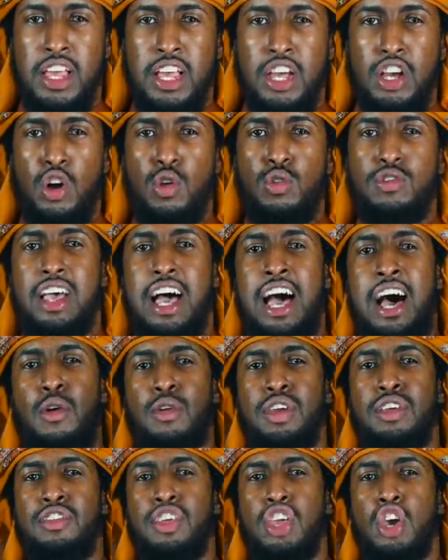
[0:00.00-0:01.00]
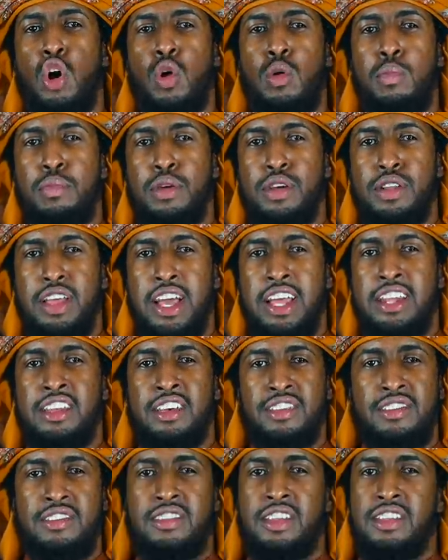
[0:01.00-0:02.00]
goes out in the open and
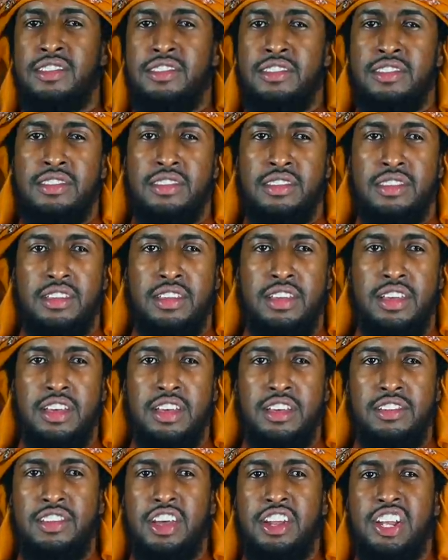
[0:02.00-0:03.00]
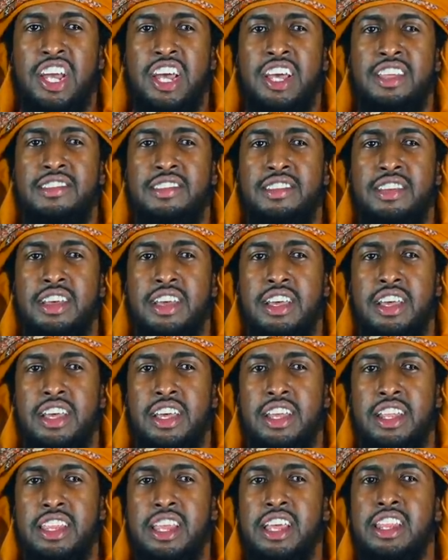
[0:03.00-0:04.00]
does sins such as
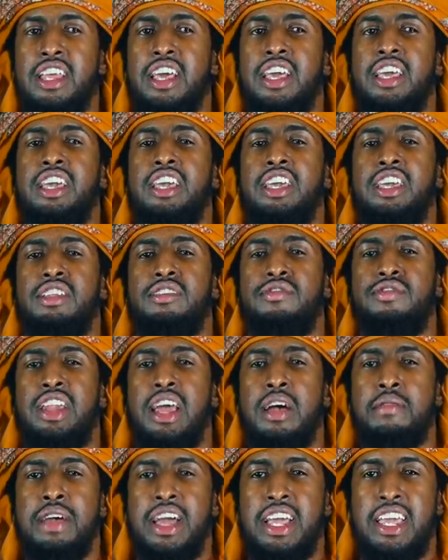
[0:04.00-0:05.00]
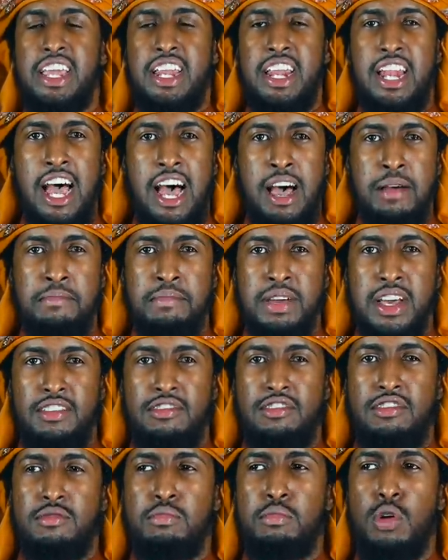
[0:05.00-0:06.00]
tadkhin fil amakin al-amma
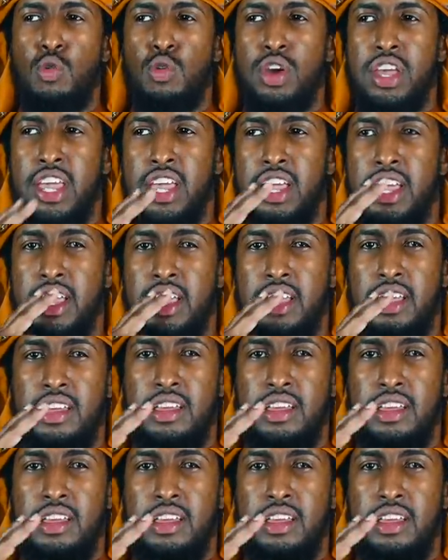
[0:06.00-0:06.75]
smoking